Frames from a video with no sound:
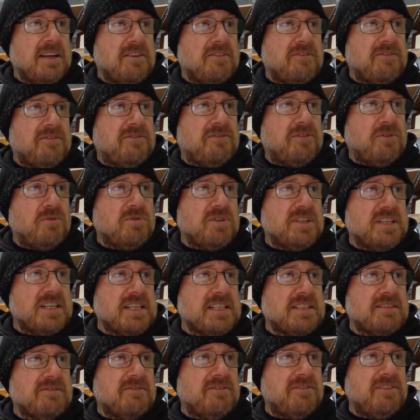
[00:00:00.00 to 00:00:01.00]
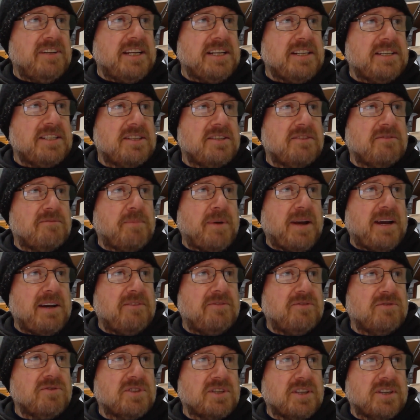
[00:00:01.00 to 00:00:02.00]
forces and fleets of
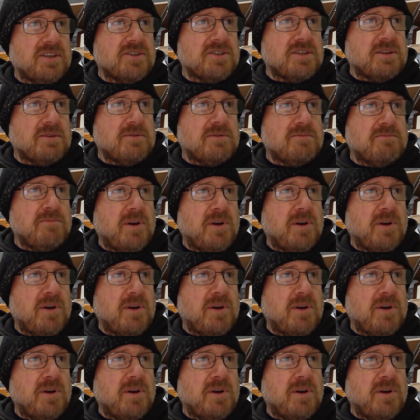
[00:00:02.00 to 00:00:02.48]
powerful starships.